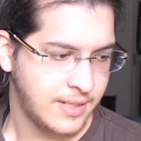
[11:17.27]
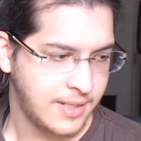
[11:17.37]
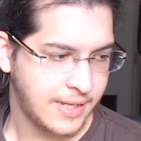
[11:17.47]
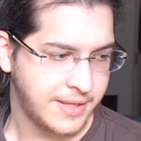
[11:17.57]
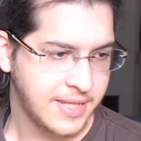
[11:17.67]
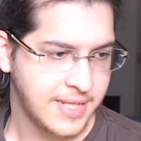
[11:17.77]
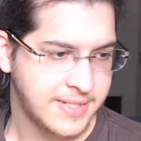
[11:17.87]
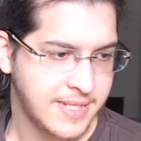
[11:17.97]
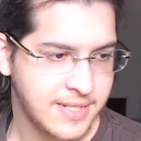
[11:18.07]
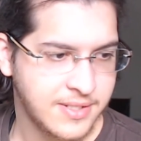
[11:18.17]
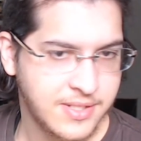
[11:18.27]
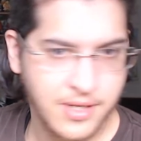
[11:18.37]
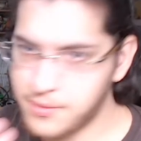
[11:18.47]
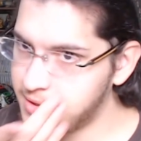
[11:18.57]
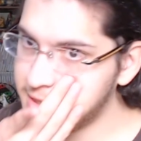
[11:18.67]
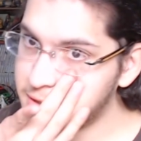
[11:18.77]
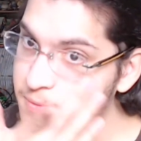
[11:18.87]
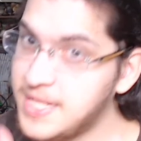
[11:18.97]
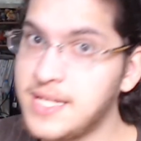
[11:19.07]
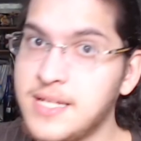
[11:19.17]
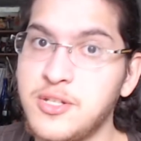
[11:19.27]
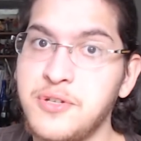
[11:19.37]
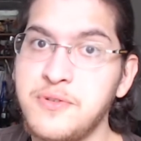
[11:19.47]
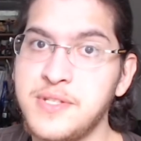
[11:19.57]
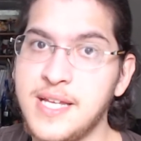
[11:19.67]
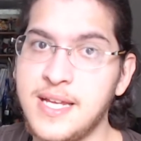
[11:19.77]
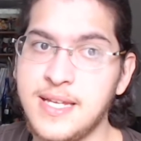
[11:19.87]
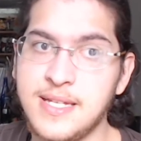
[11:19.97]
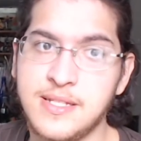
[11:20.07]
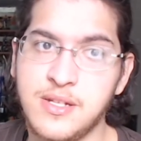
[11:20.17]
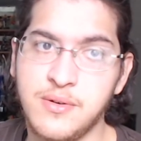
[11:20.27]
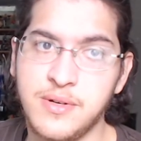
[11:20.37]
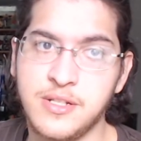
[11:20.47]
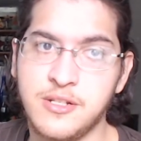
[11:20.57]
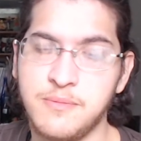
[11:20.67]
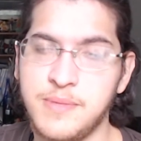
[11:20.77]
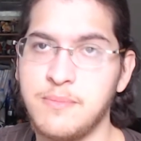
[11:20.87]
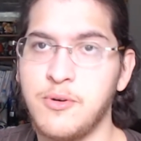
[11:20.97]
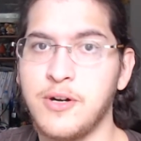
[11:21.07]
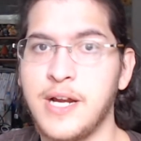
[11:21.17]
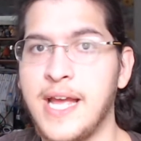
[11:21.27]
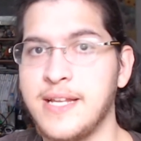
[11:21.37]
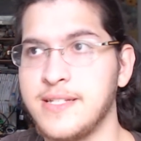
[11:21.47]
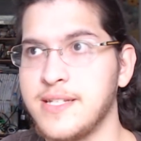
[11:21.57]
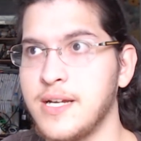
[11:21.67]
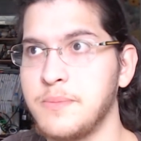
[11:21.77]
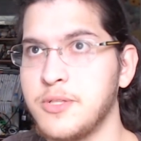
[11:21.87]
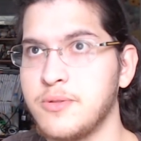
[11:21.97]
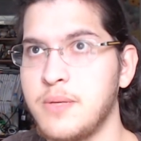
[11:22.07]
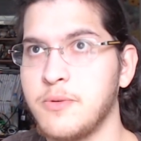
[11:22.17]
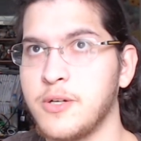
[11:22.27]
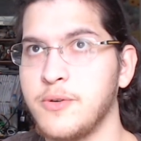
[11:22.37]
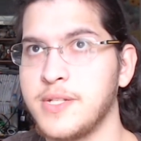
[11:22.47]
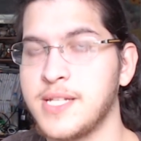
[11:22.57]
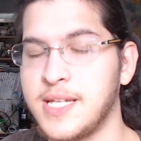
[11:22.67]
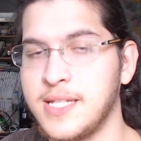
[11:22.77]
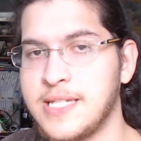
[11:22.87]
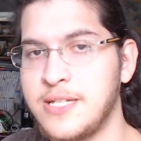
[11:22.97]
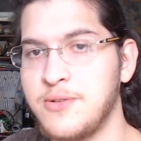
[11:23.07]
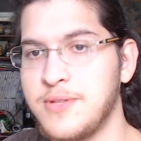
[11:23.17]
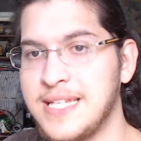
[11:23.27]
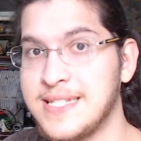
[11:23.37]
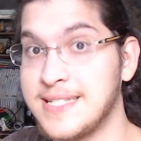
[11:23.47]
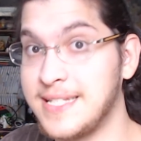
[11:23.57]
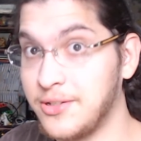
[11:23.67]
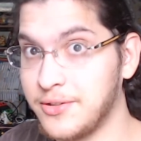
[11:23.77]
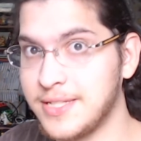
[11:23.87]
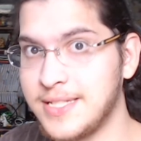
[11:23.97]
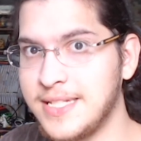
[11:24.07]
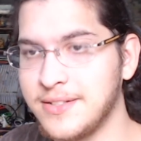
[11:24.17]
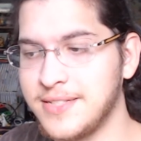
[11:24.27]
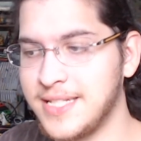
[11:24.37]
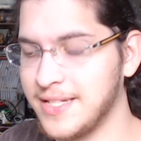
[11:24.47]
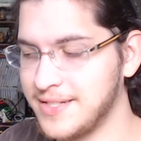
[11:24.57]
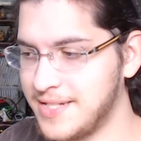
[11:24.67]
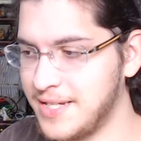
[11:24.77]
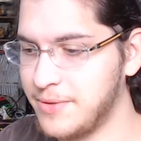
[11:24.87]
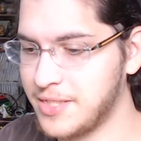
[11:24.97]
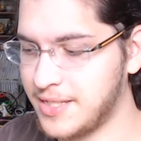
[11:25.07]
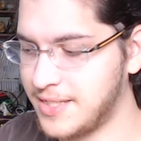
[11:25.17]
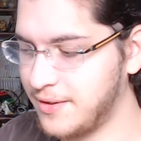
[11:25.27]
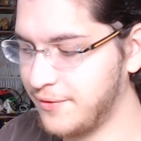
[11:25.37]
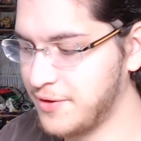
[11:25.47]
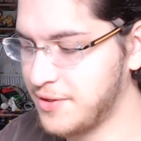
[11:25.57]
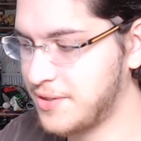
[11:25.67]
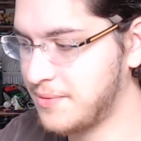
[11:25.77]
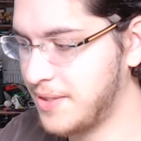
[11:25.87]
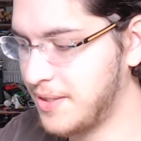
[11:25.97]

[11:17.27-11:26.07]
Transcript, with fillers: I think that's it. So this week, Tuesday, is going to be more Hat in Time stream. We're going to continue the Seal the Deal DLC, which I did the first